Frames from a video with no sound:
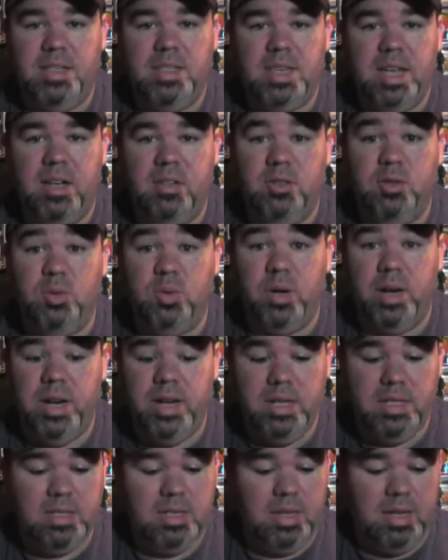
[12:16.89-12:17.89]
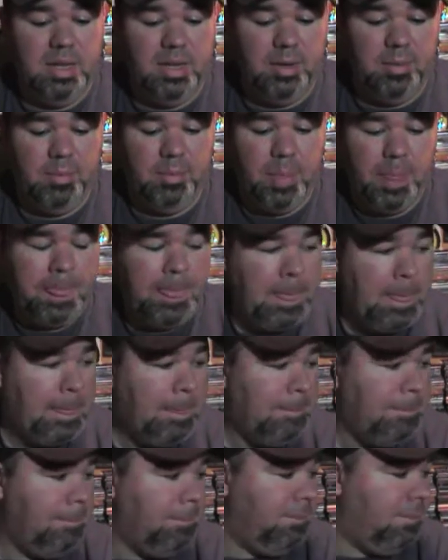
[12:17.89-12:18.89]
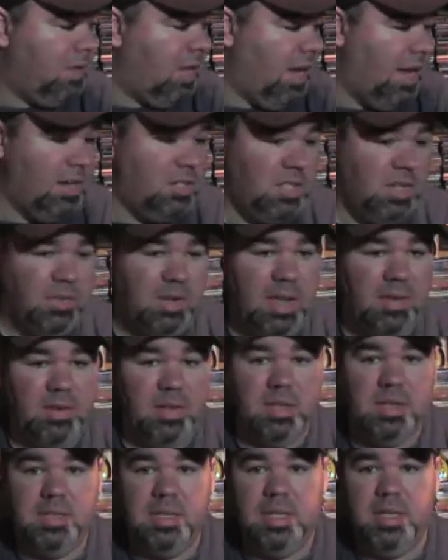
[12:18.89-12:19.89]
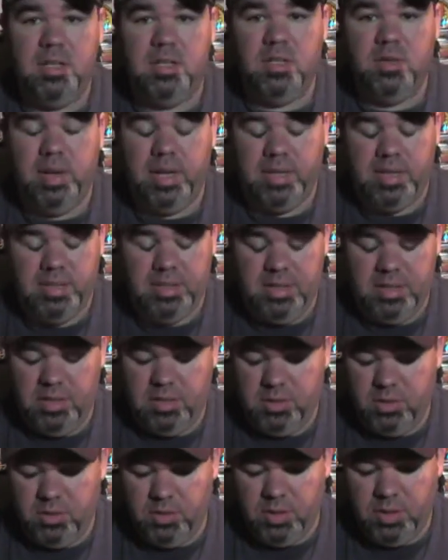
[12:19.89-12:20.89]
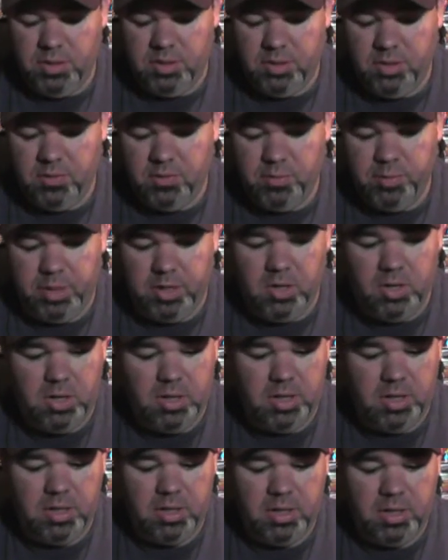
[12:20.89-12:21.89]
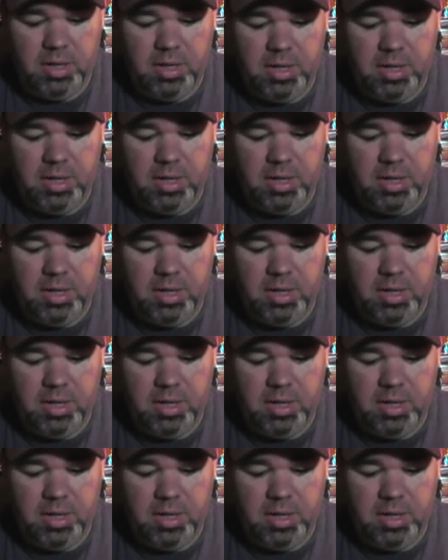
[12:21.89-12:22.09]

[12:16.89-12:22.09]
It sounds great. I actually even have it on CD too. I got the CD too, also for my car.